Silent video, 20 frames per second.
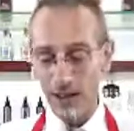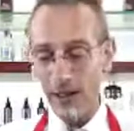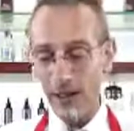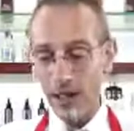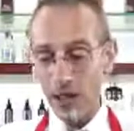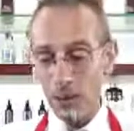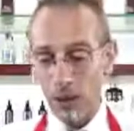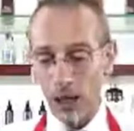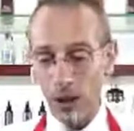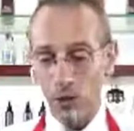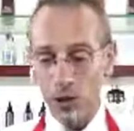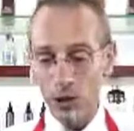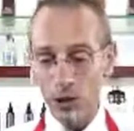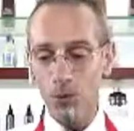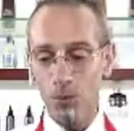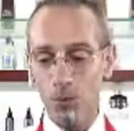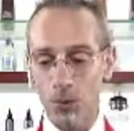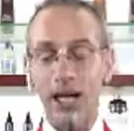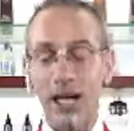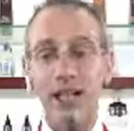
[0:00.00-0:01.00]
But when
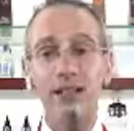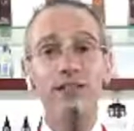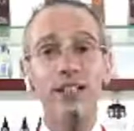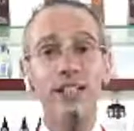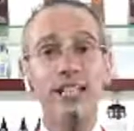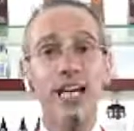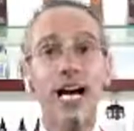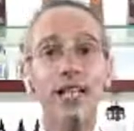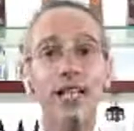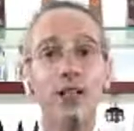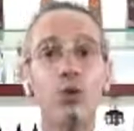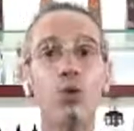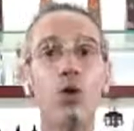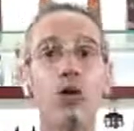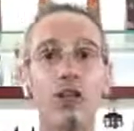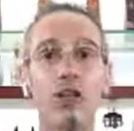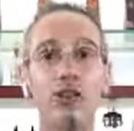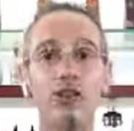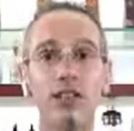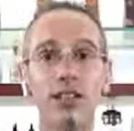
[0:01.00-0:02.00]
you buy very high
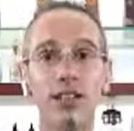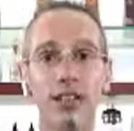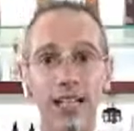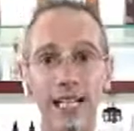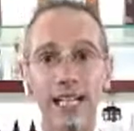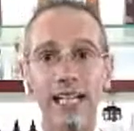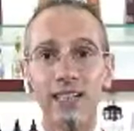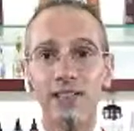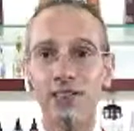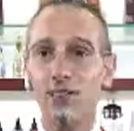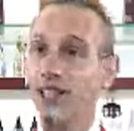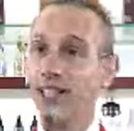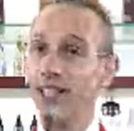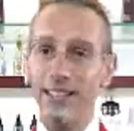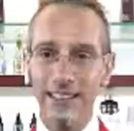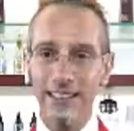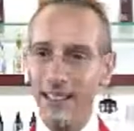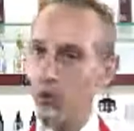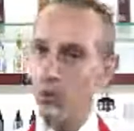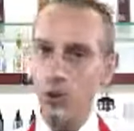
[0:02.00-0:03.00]
quality glass,
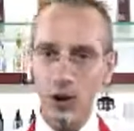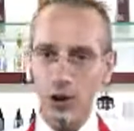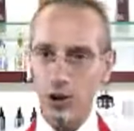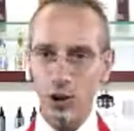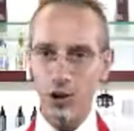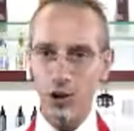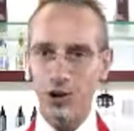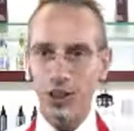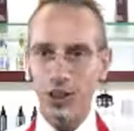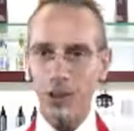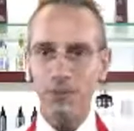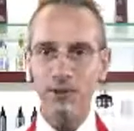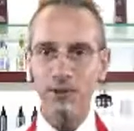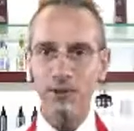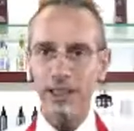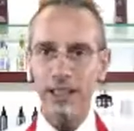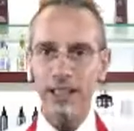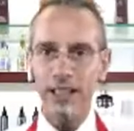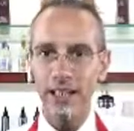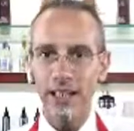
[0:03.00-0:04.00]
they will not chip
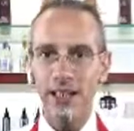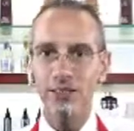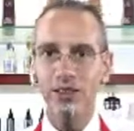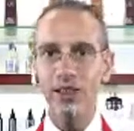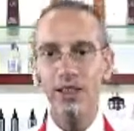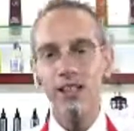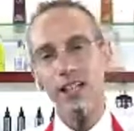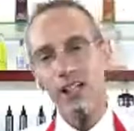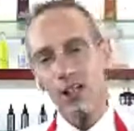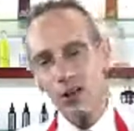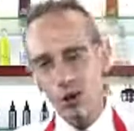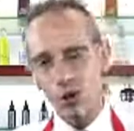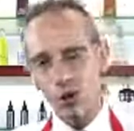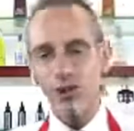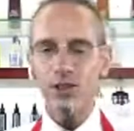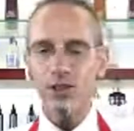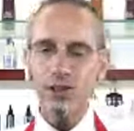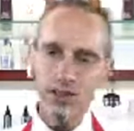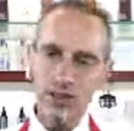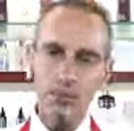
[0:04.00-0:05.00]
very easy. So
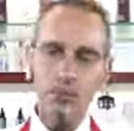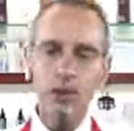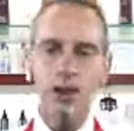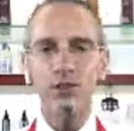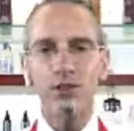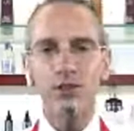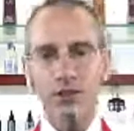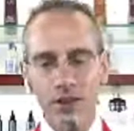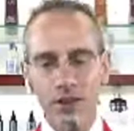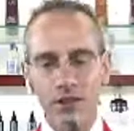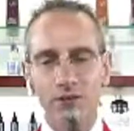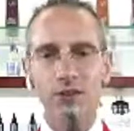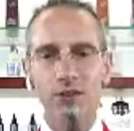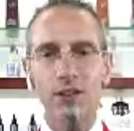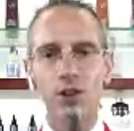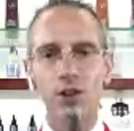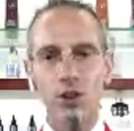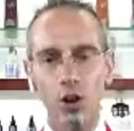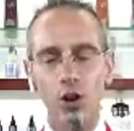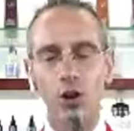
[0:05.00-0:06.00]
this is a bit of a
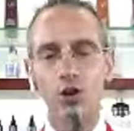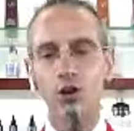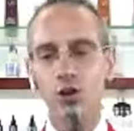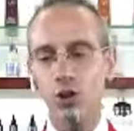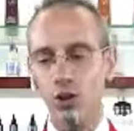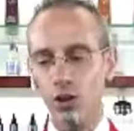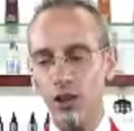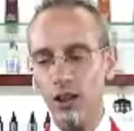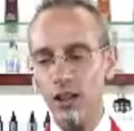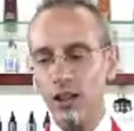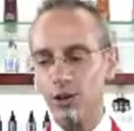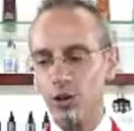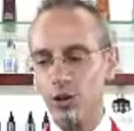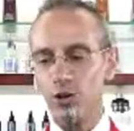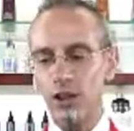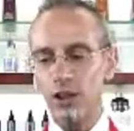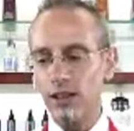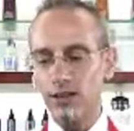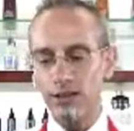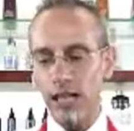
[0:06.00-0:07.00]
difference also. So
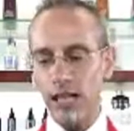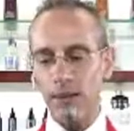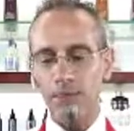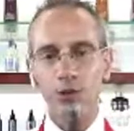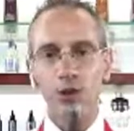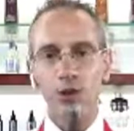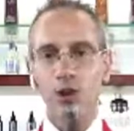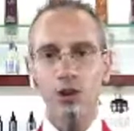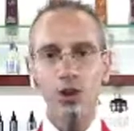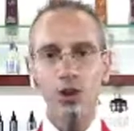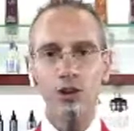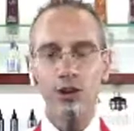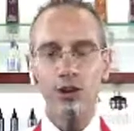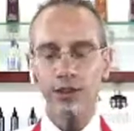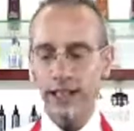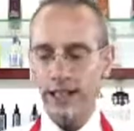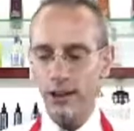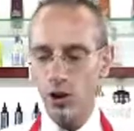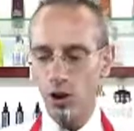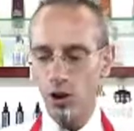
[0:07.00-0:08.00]
sometimes, you know,
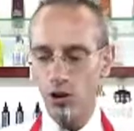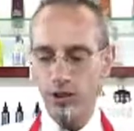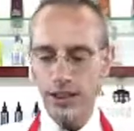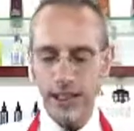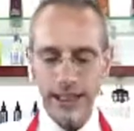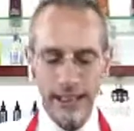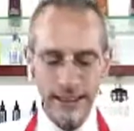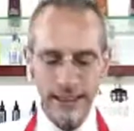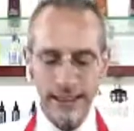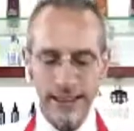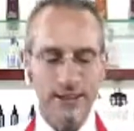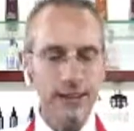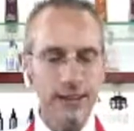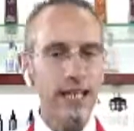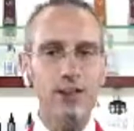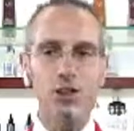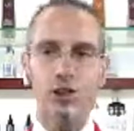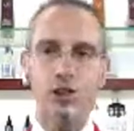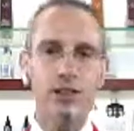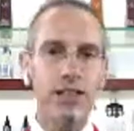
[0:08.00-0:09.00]
they go in there, they
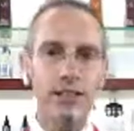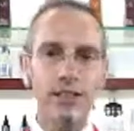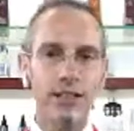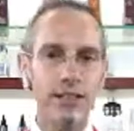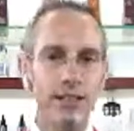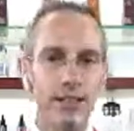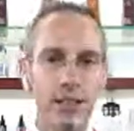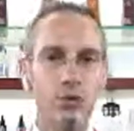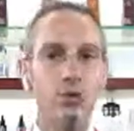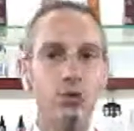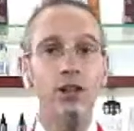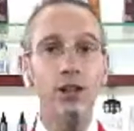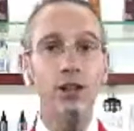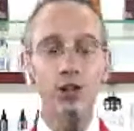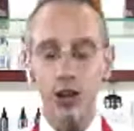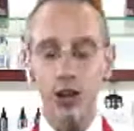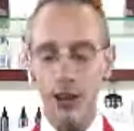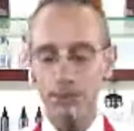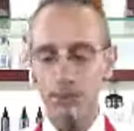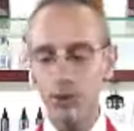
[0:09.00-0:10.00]
touch it, they really
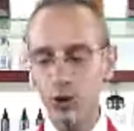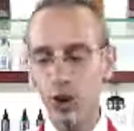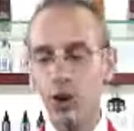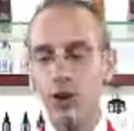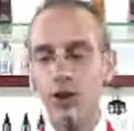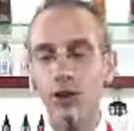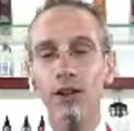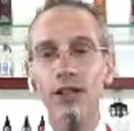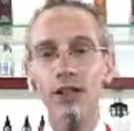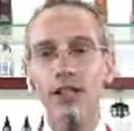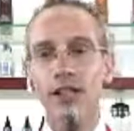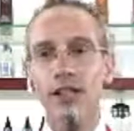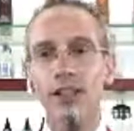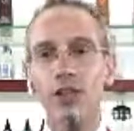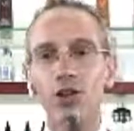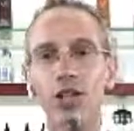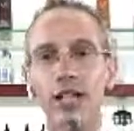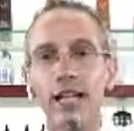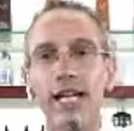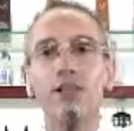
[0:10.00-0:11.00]
chip. So
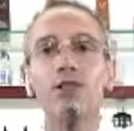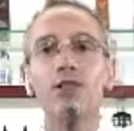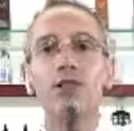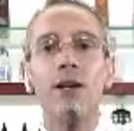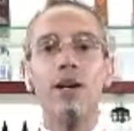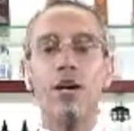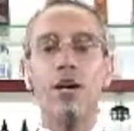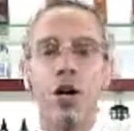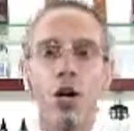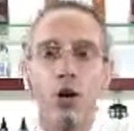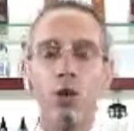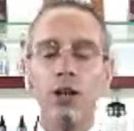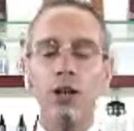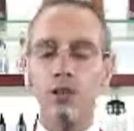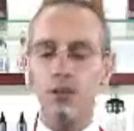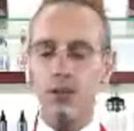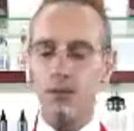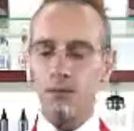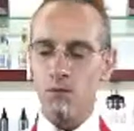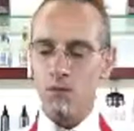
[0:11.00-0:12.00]
Shanaz,
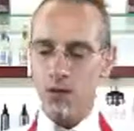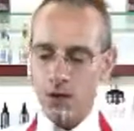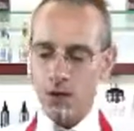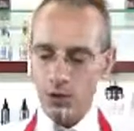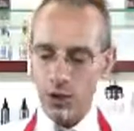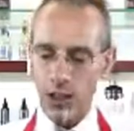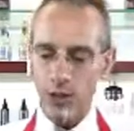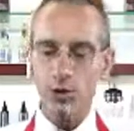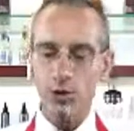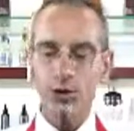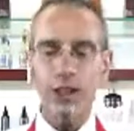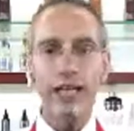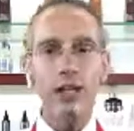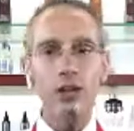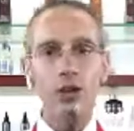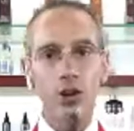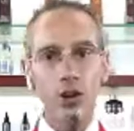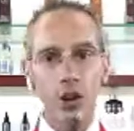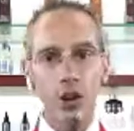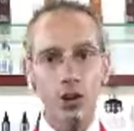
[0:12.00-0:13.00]
always try to get
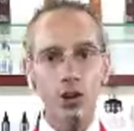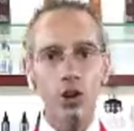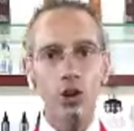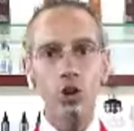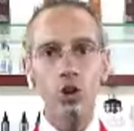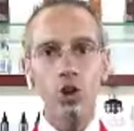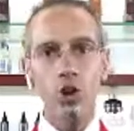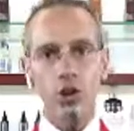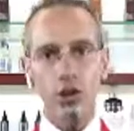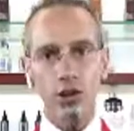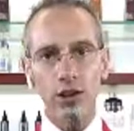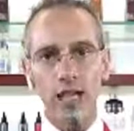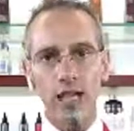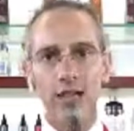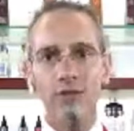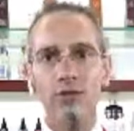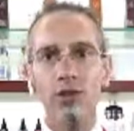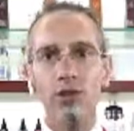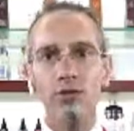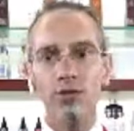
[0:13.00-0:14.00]
on a good
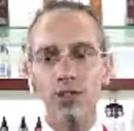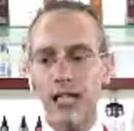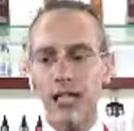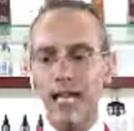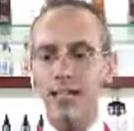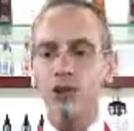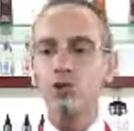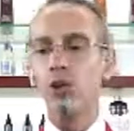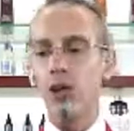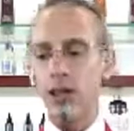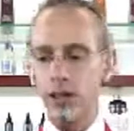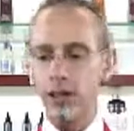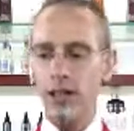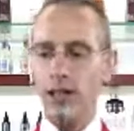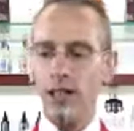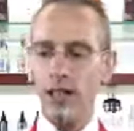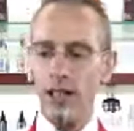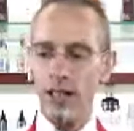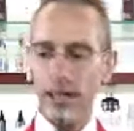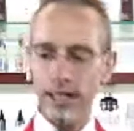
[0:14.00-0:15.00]
level of glassware,
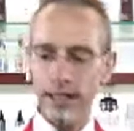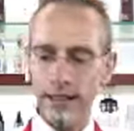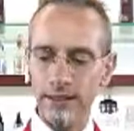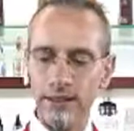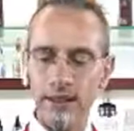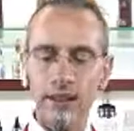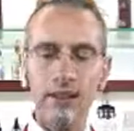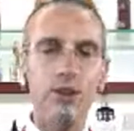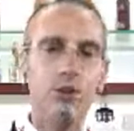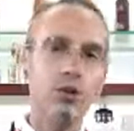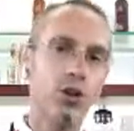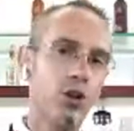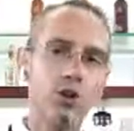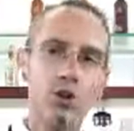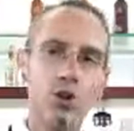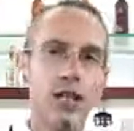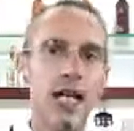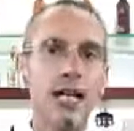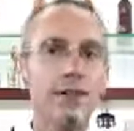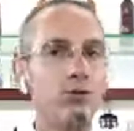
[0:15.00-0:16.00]
and so you
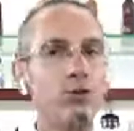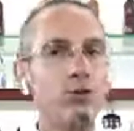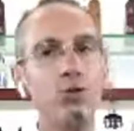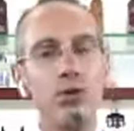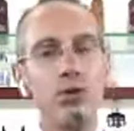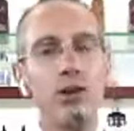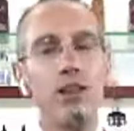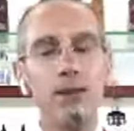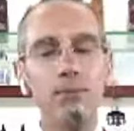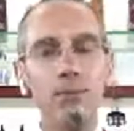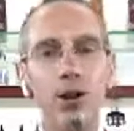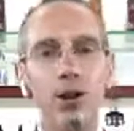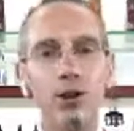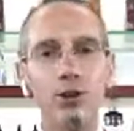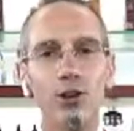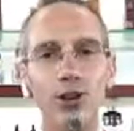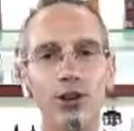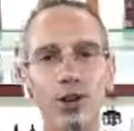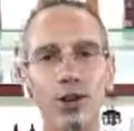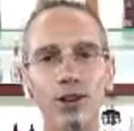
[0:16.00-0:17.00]
don't have to really
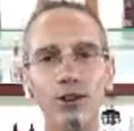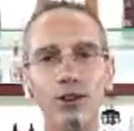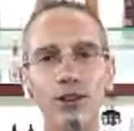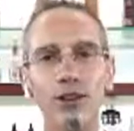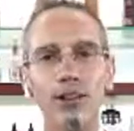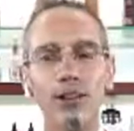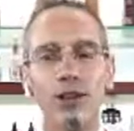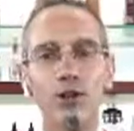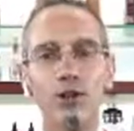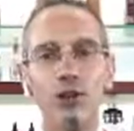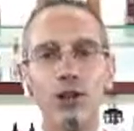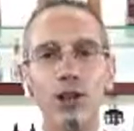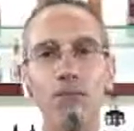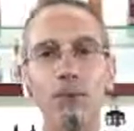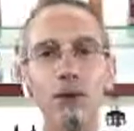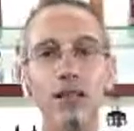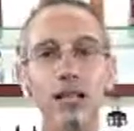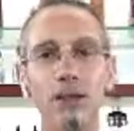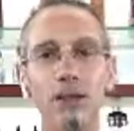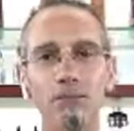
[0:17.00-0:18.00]
bother on
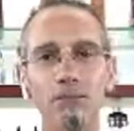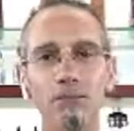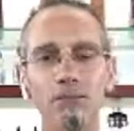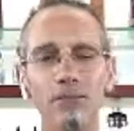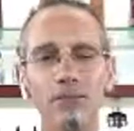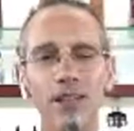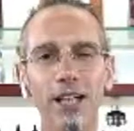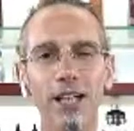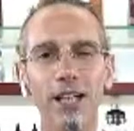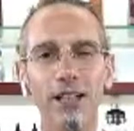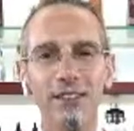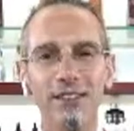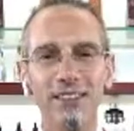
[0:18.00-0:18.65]
chipping them. Yeah.